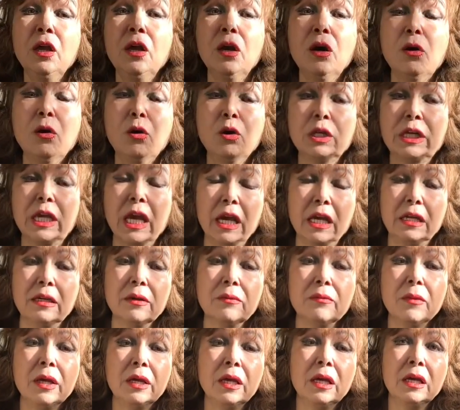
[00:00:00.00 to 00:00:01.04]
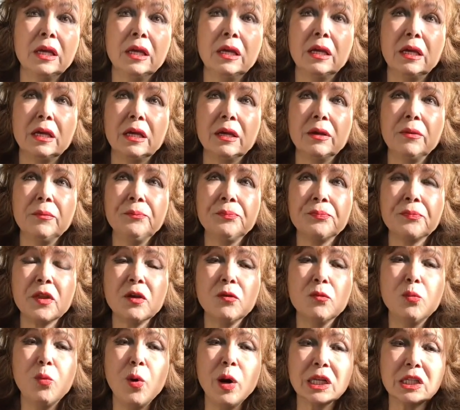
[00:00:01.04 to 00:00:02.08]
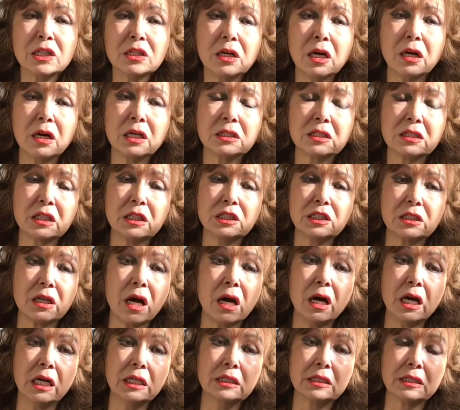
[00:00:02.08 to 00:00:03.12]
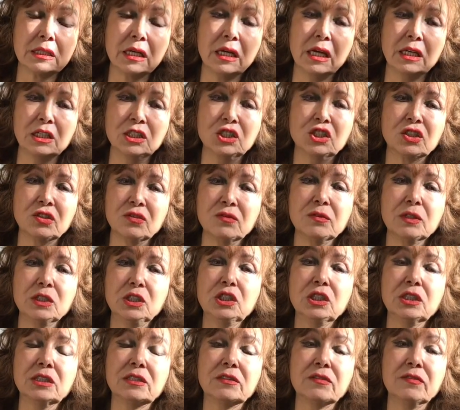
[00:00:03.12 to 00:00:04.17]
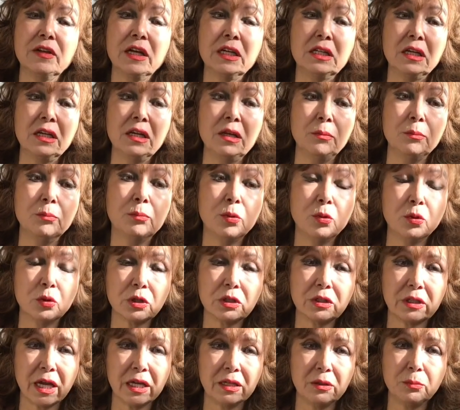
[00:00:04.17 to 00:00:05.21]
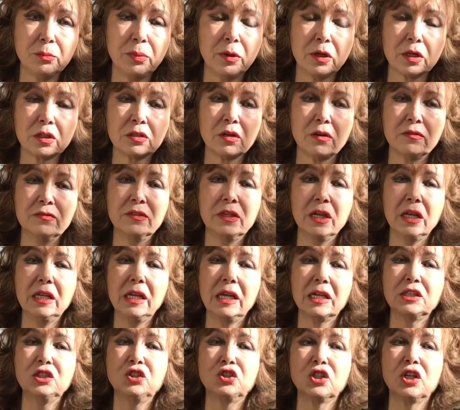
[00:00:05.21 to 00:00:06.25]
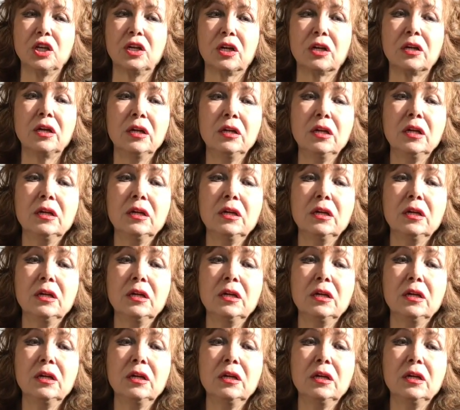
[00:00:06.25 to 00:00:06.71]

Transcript: Okay, what causes ice age, which is very important part of the lecture?